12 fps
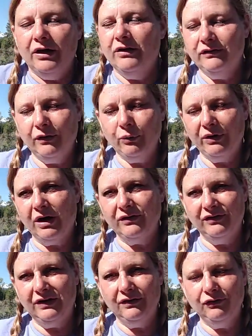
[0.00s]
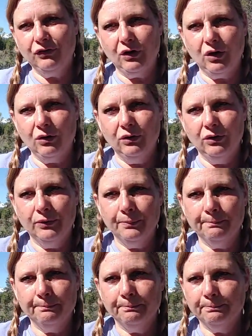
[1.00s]
So would our seeds grow?
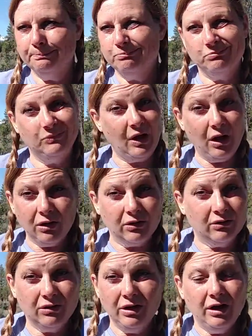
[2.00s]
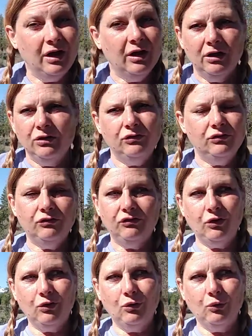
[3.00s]
No.
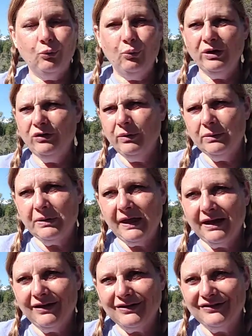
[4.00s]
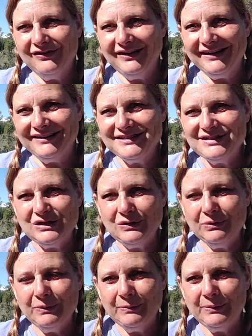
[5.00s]
So when do we plant our seeds? Do you
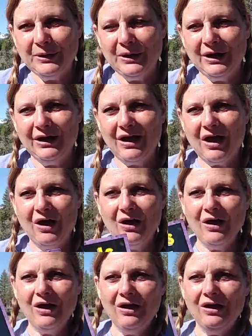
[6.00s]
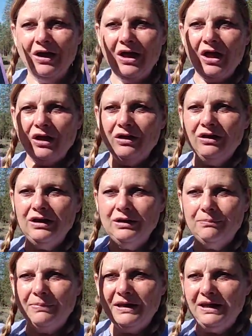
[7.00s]
remember? Oh, could
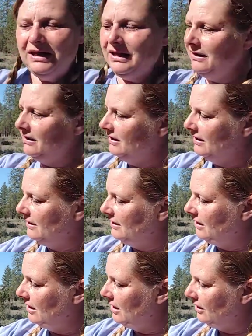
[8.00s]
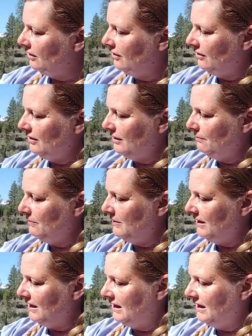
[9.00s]
it be? Could it
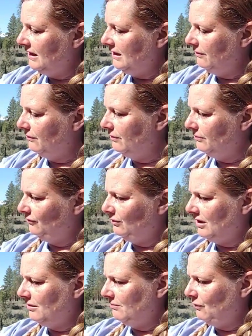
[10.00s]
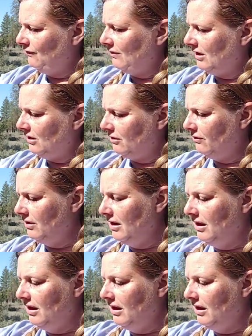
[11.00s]
be? Oops, we gotta move our arrow.